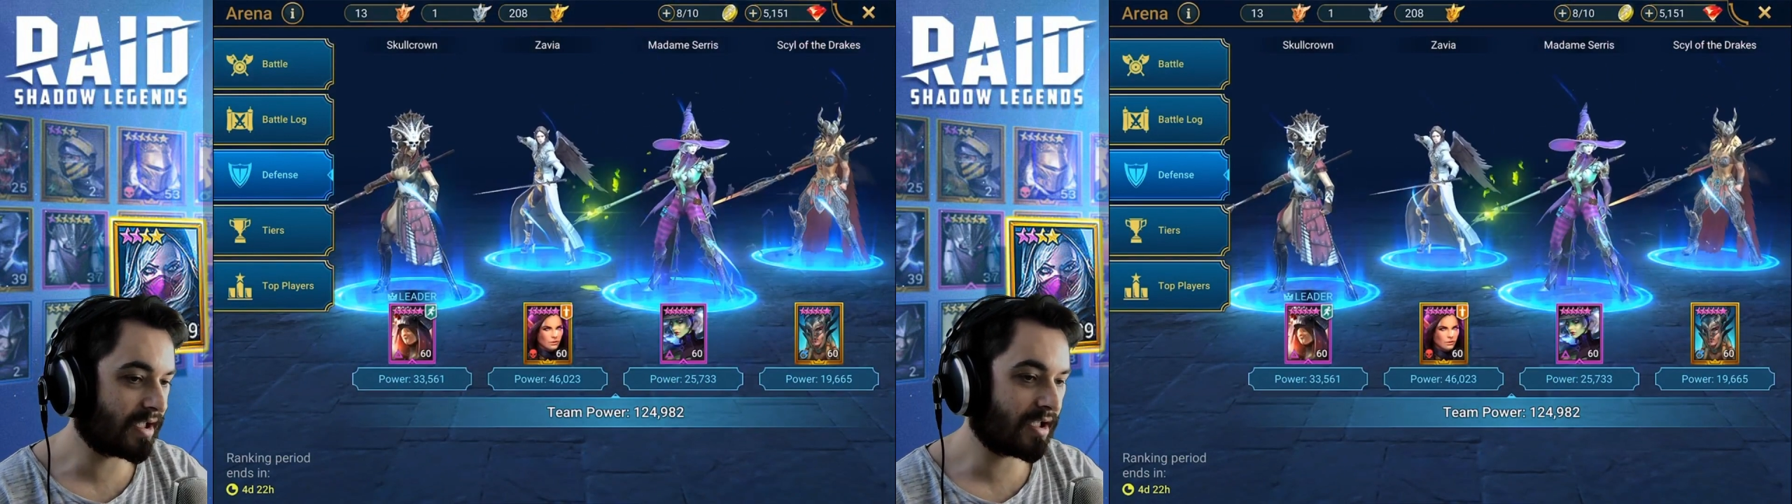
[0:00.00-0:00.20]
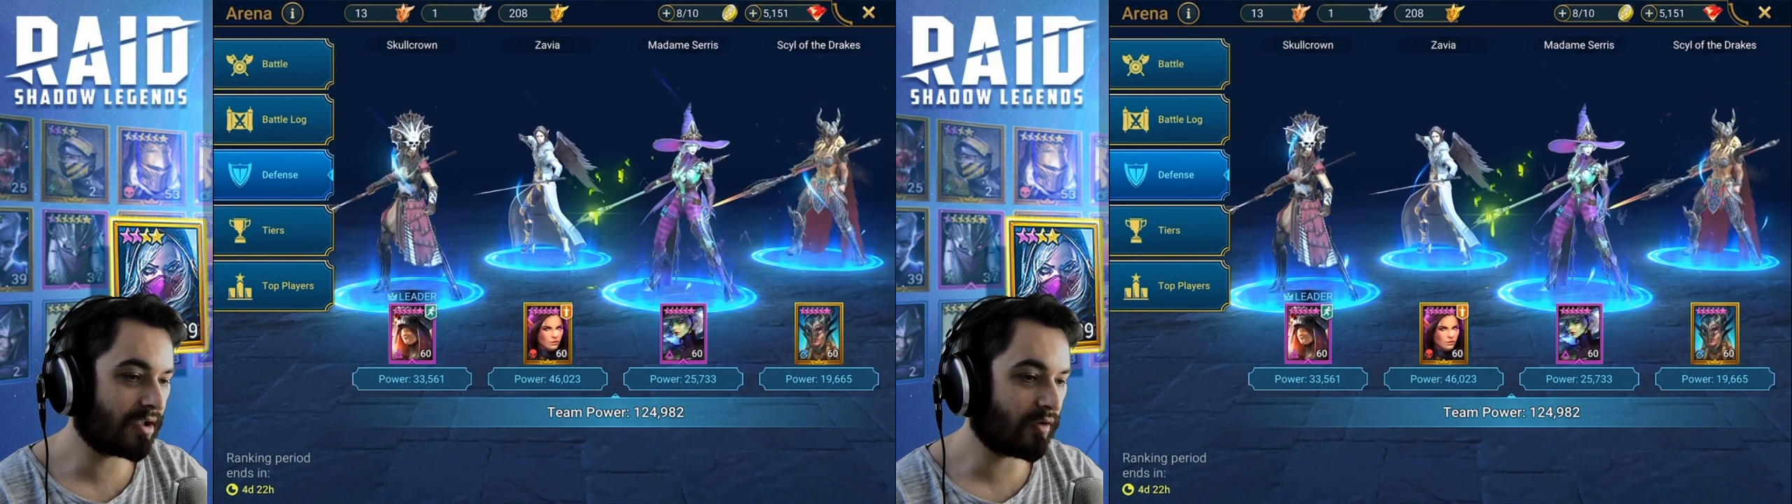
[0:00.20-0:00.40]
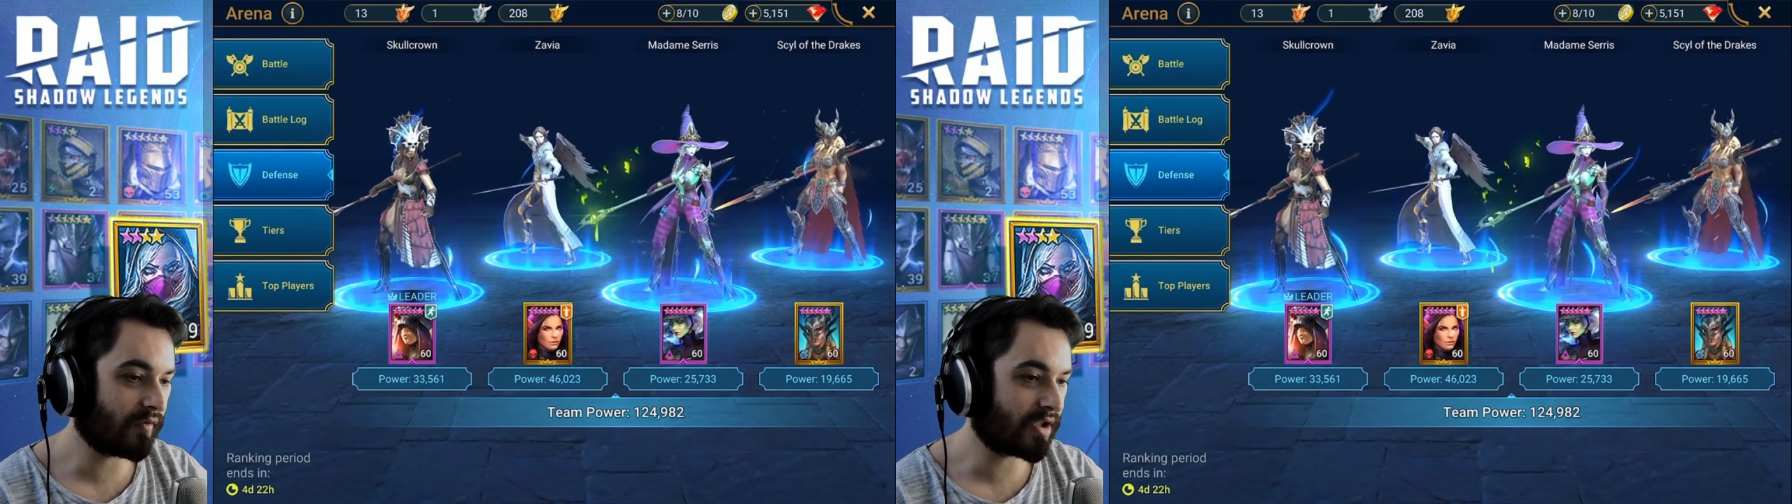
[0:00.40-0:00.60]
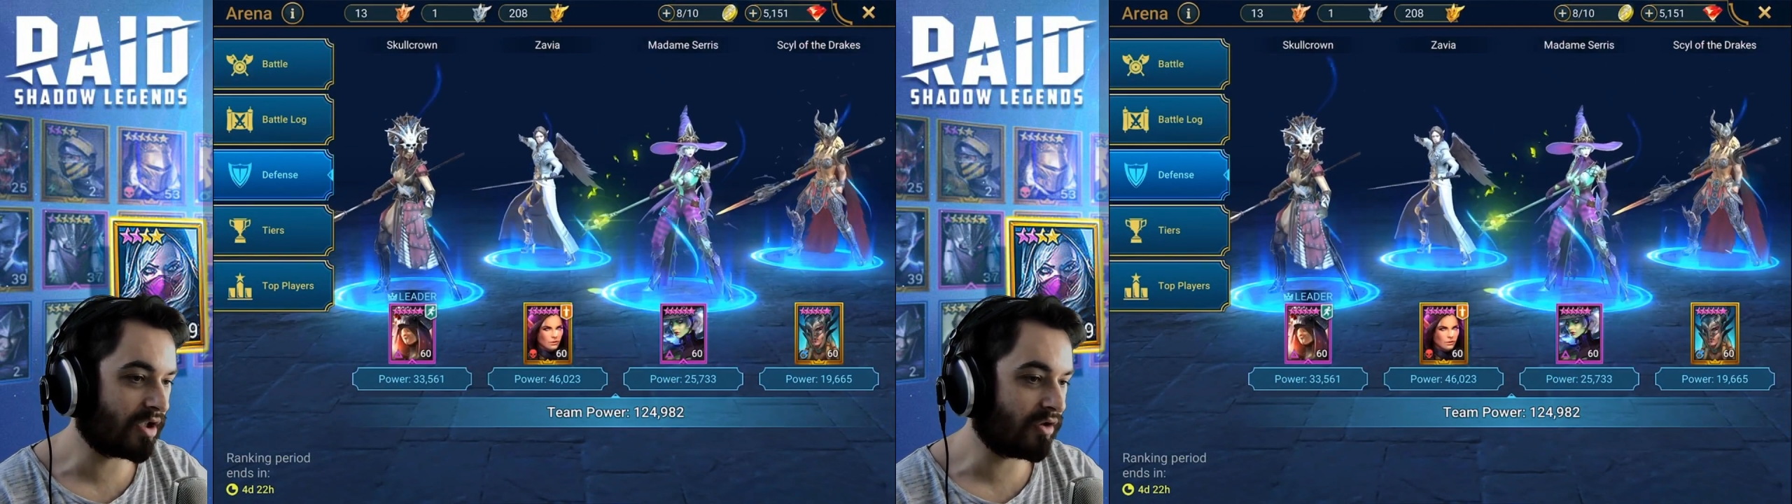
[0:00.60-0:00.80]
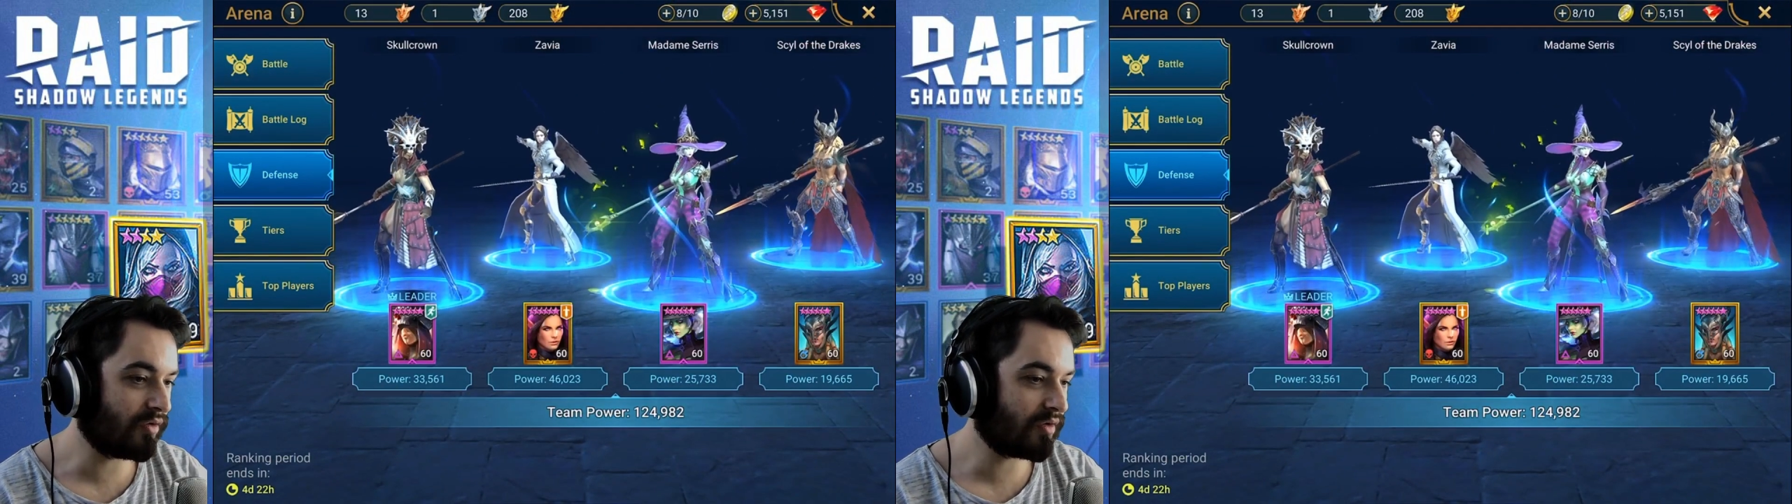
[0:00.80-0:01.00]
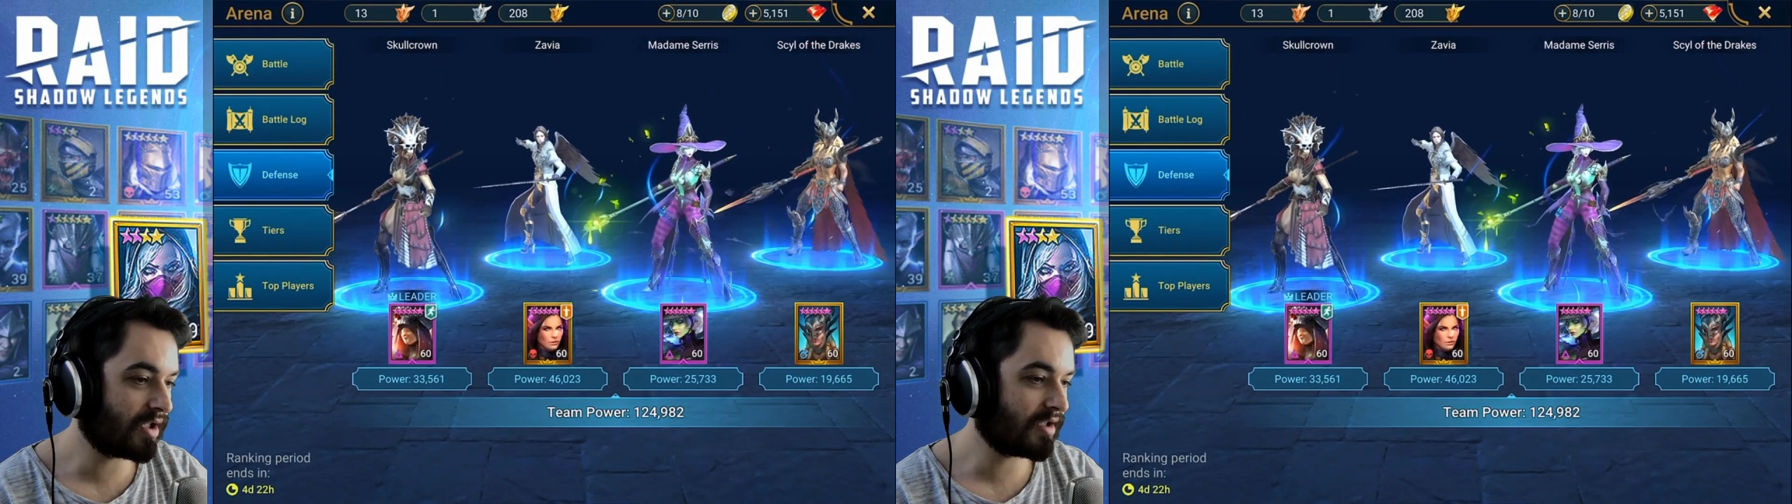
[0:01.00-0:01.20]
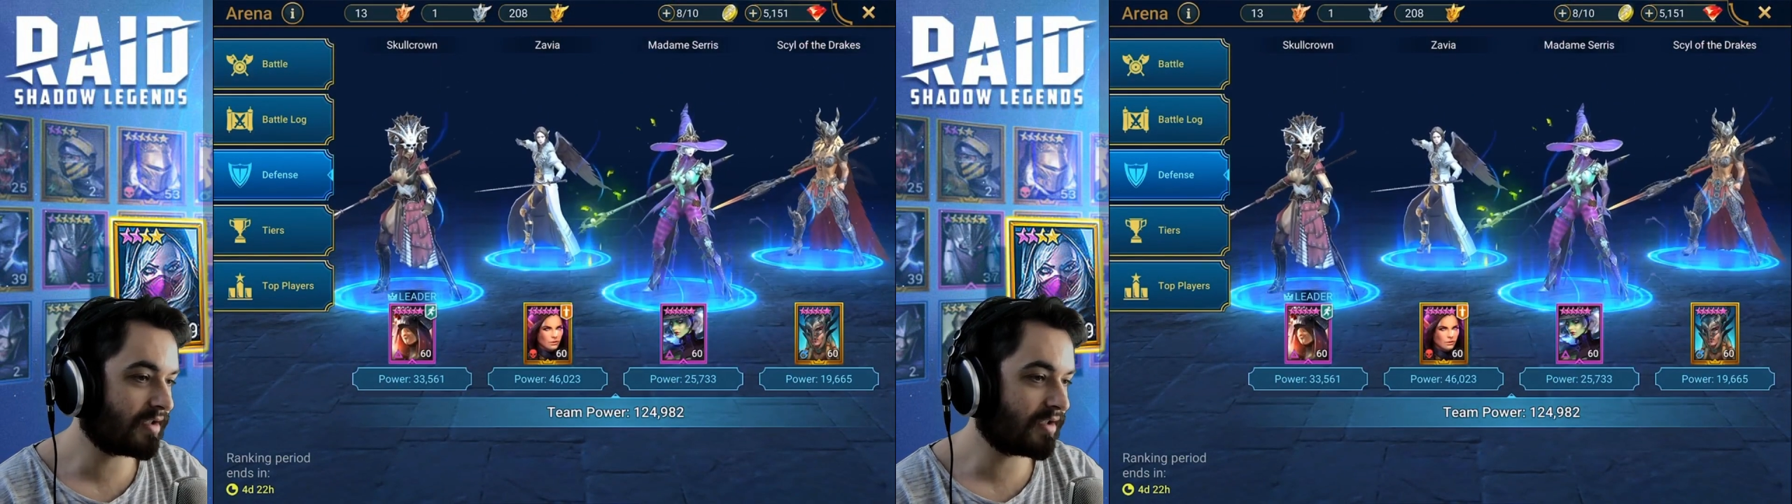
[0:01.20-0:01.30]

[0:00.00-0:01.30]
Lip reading: and obviously Hanukin,